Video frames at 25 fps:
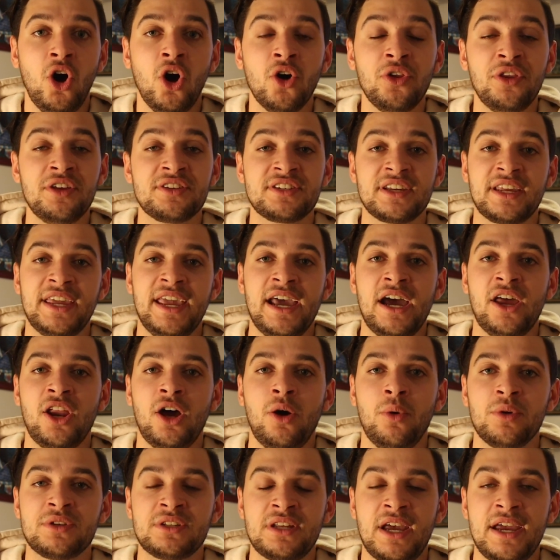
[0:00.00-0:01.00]
on this account
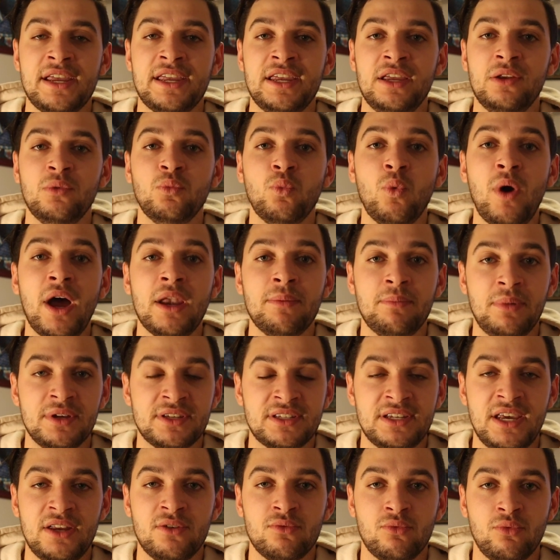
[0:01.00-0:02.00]
I was taking
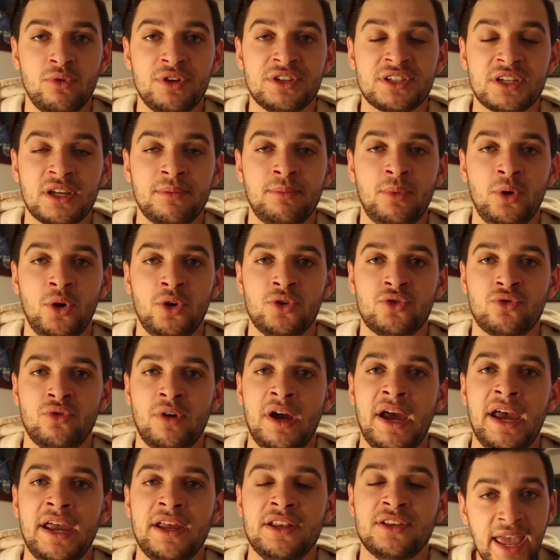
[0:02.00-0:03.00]
1% risk per
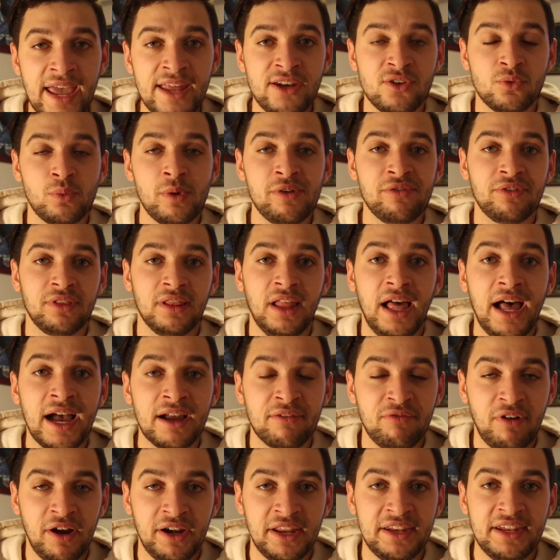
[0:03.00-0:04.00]
trade. And with
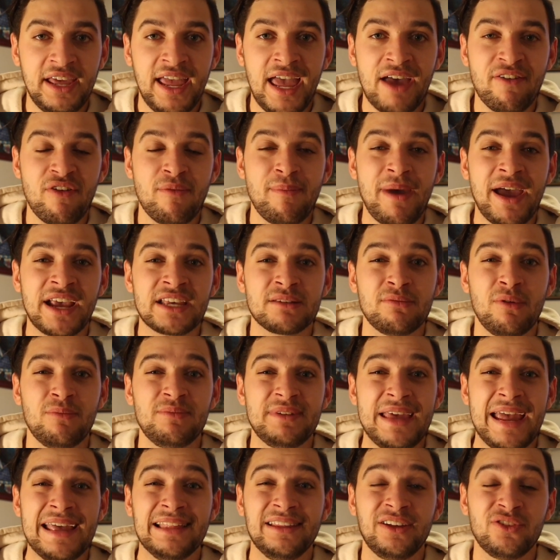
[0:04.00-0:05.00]
Lark Funding, they have a maximum
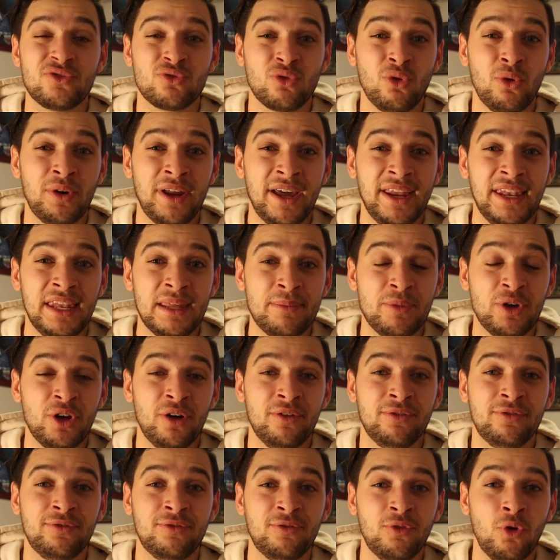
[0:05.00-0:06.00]
daily drawdown limit
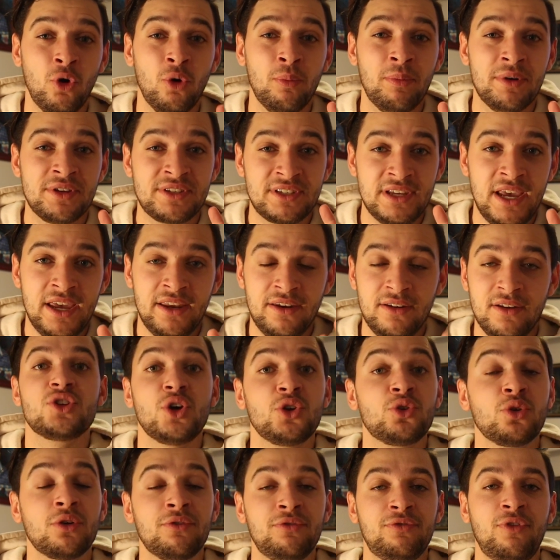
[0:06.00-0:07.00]
of 4%.
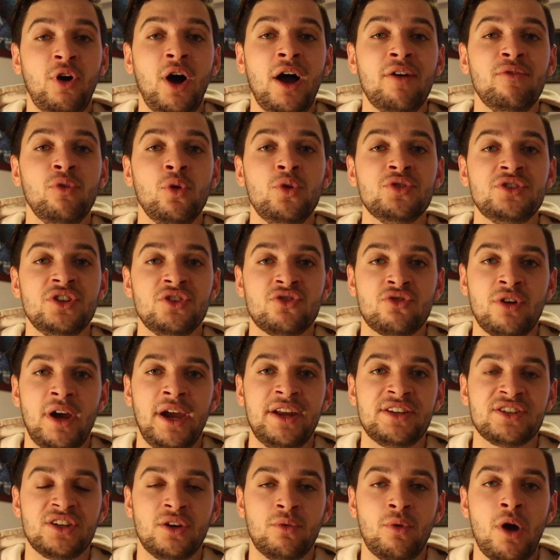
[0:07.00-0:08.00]
So I took 5 losing
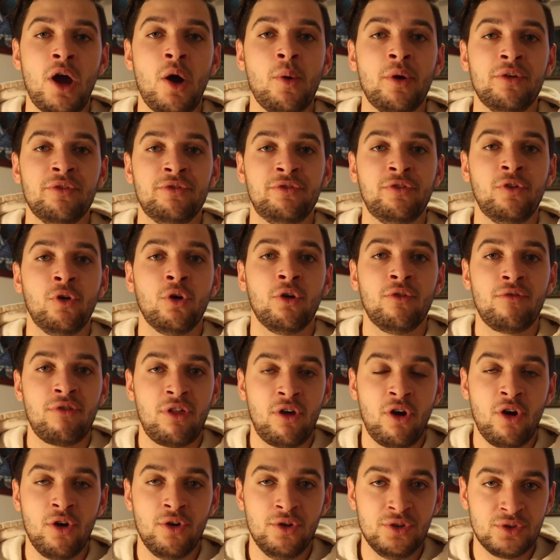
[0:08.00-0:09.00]
trades in a row, and 4 of
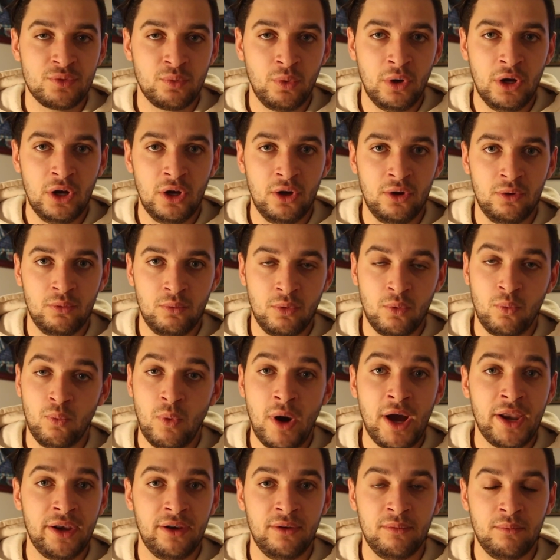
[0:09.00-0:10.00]
those were
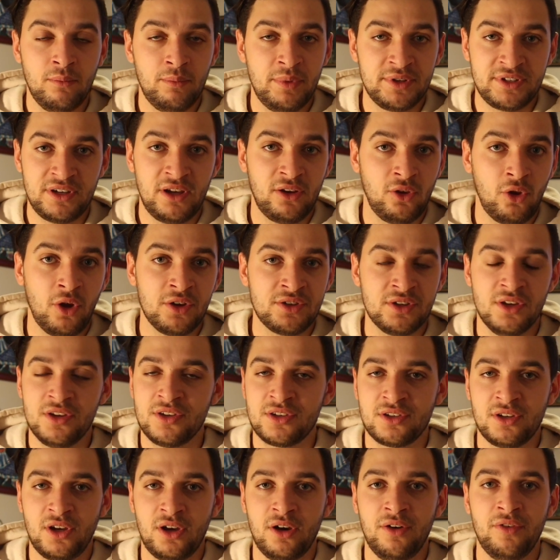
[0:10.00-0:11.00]
1%
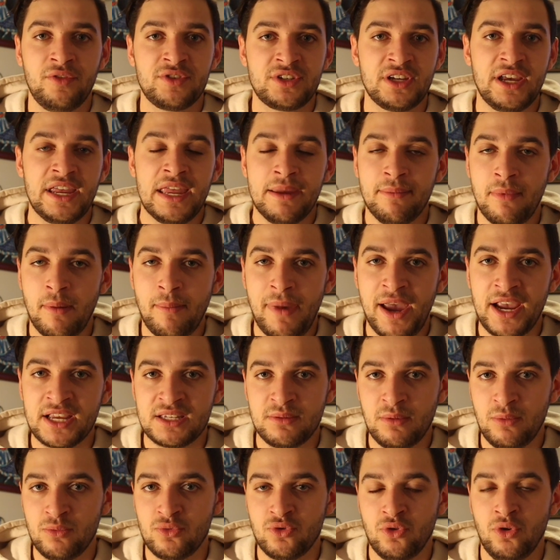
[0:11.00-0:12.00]
losses, so obviously I hit my
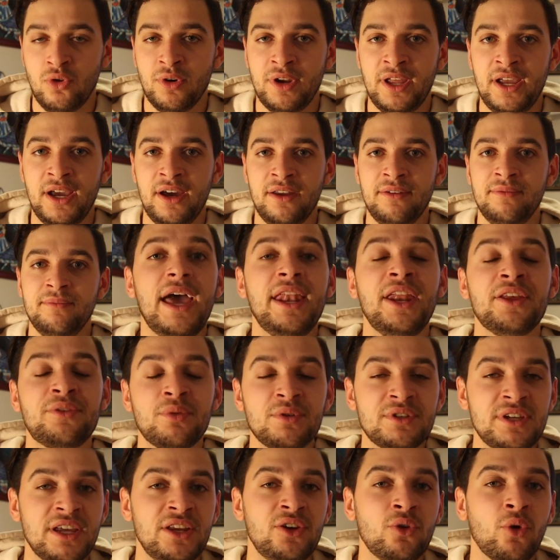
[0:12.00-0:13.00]
maximum drawdown. And this
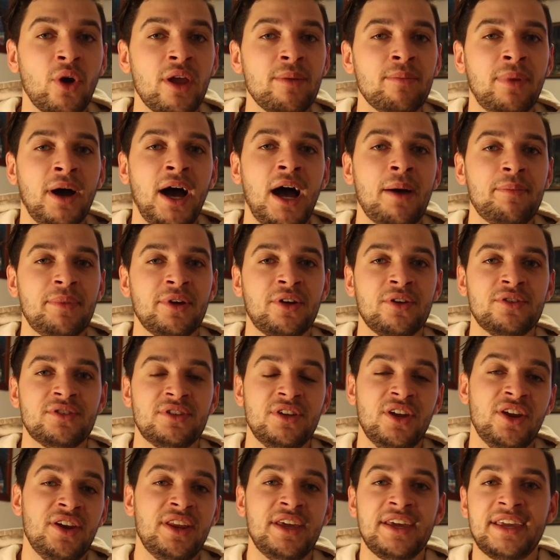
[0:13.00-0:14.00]
was the annoying part, because
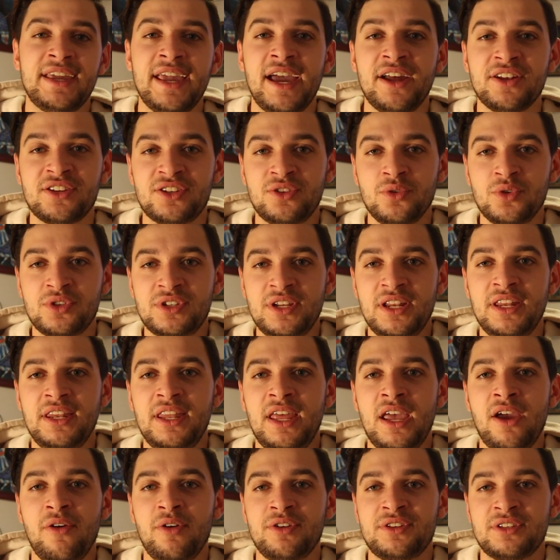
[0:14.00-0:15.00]
the account's still sitting
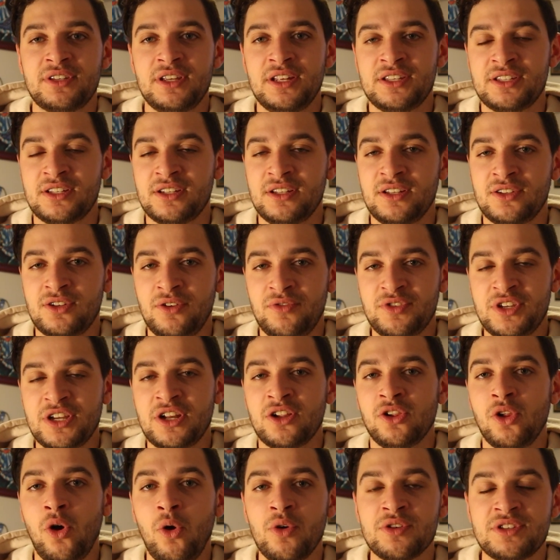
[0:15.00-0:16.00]
there. It's obviously
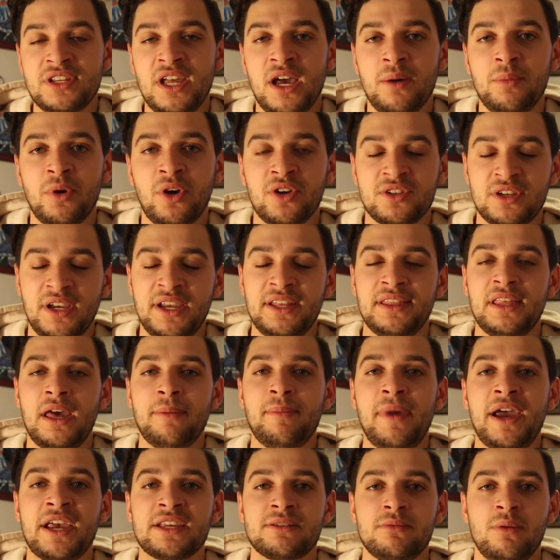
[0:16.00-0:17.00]
closed now because I hit
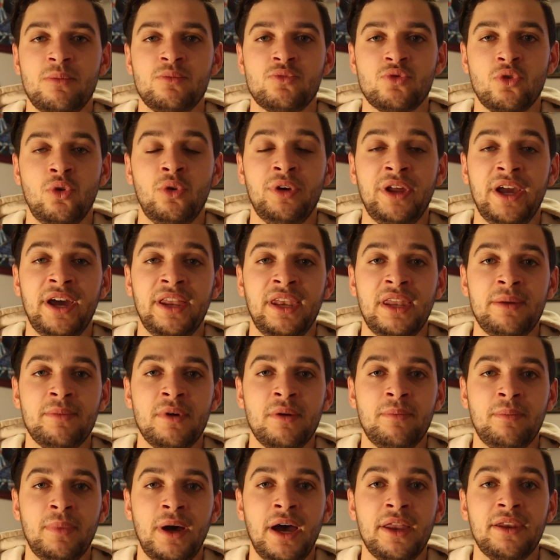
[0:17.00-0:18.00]
that maximum drawdown
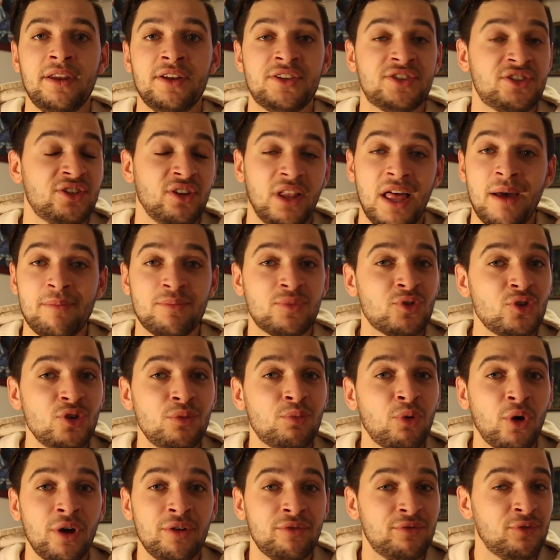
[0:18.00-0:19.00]
limit, but it's still up
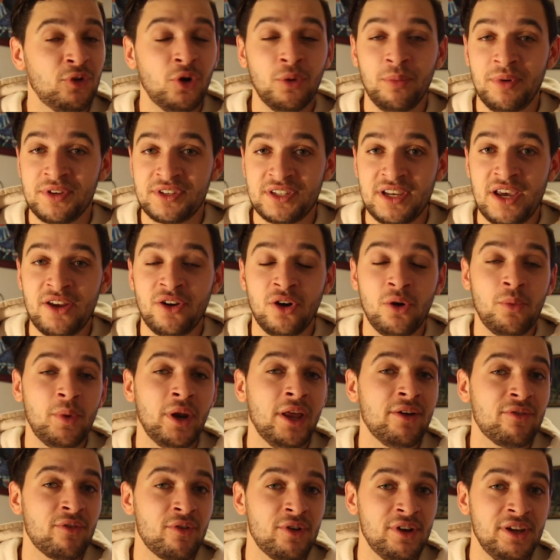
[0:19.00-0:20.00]
2.4% or
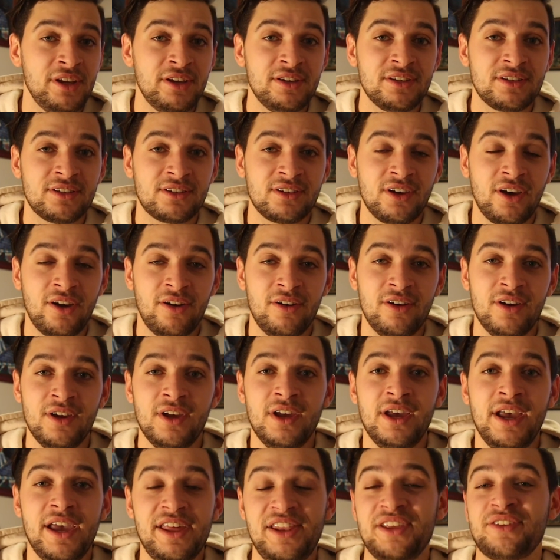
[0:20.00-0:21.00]
whatever it is, so
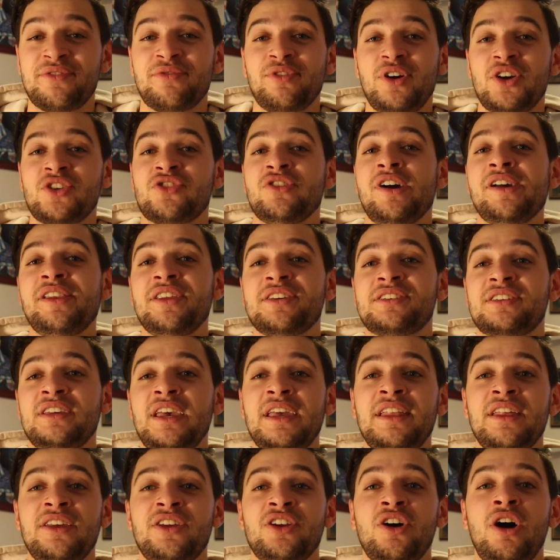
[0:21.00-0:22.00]
it is frustrating to
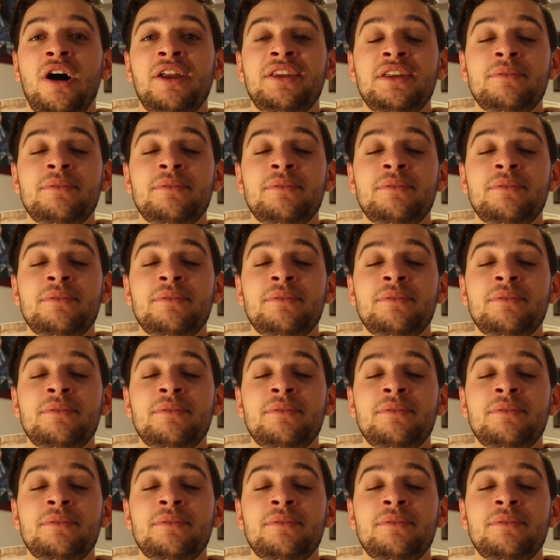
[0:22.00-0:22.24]
see that I